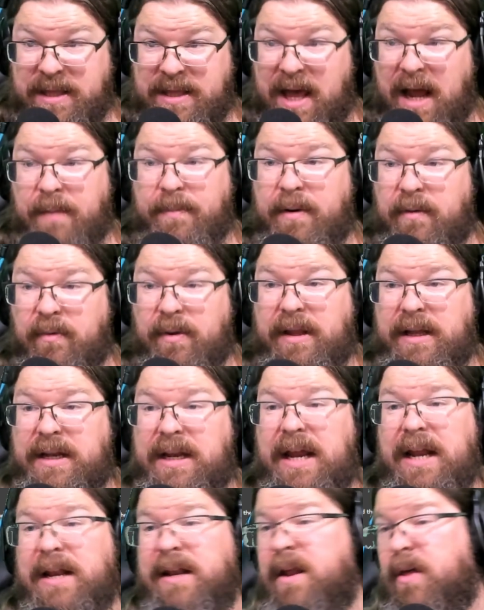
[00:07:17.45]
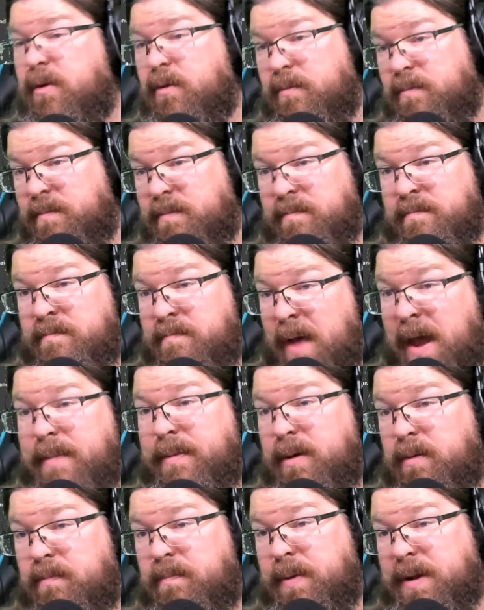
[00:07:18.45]
That'll be really neat. Another
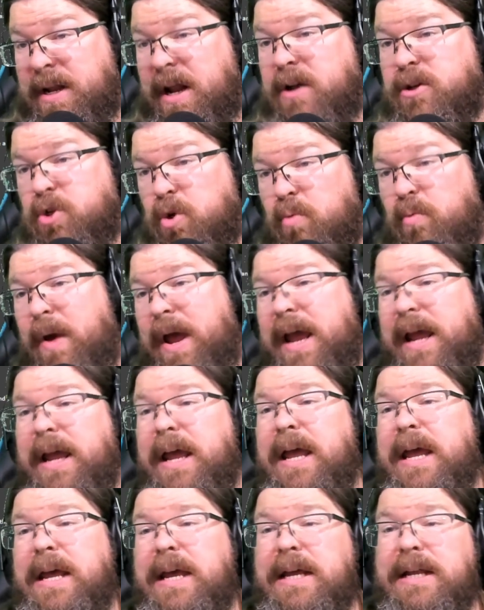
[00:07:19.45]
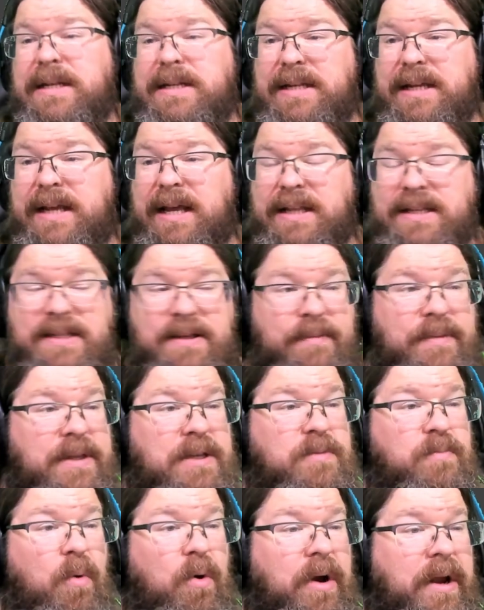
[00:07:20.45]
maybe potential way to get some of
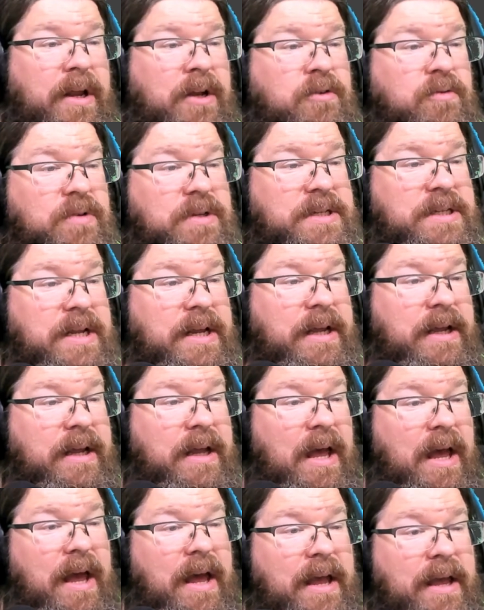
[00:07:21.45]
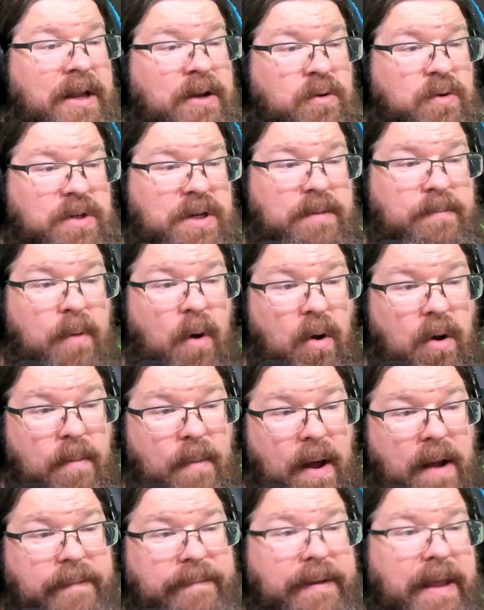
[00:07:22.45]
these more interesting
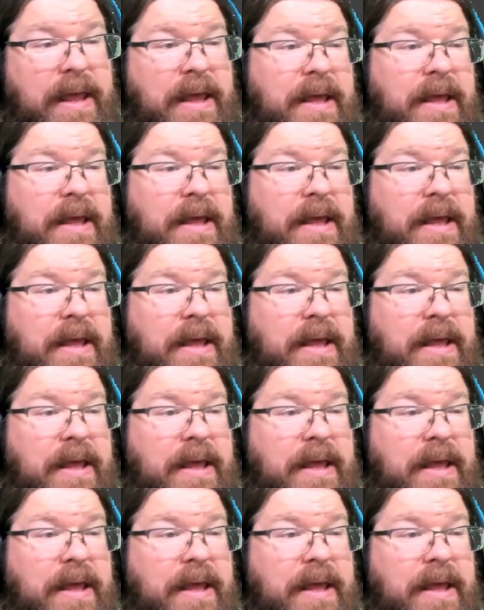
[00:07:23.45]
Pokemon.